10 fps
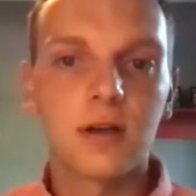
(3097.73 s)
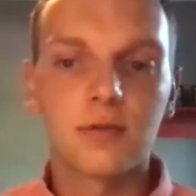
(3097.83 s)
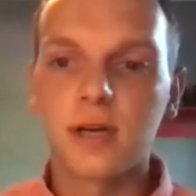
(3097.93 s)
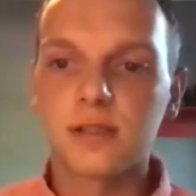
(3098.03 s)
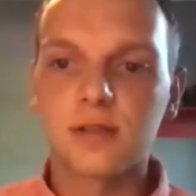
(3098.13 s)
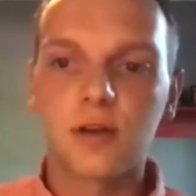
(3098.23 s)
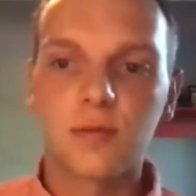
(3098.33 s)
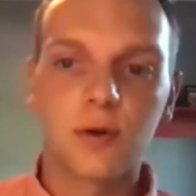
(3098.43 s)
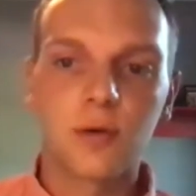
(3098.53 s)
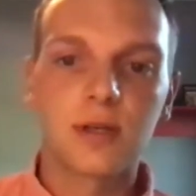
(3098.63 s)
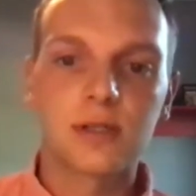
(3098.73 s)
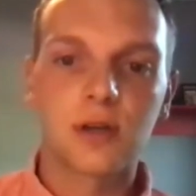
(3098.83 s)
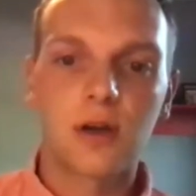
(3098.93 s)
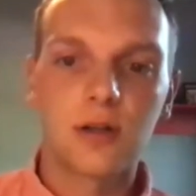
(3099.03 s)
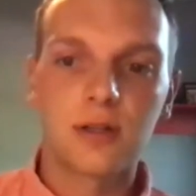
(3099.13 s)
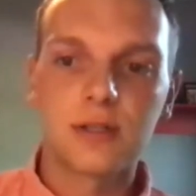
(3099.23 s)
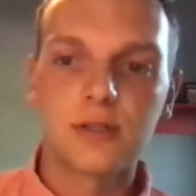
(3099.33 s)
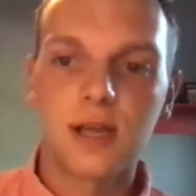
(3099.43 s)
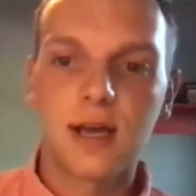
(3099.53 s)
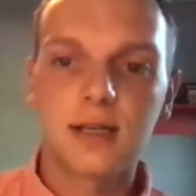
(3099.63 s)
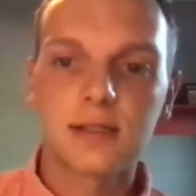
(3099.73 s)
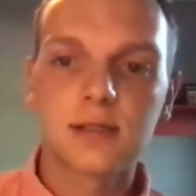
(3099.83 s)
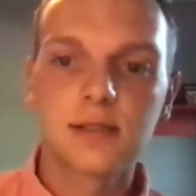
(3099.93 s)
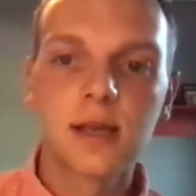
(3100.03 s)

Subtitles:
rising sophomore at Boston College, asks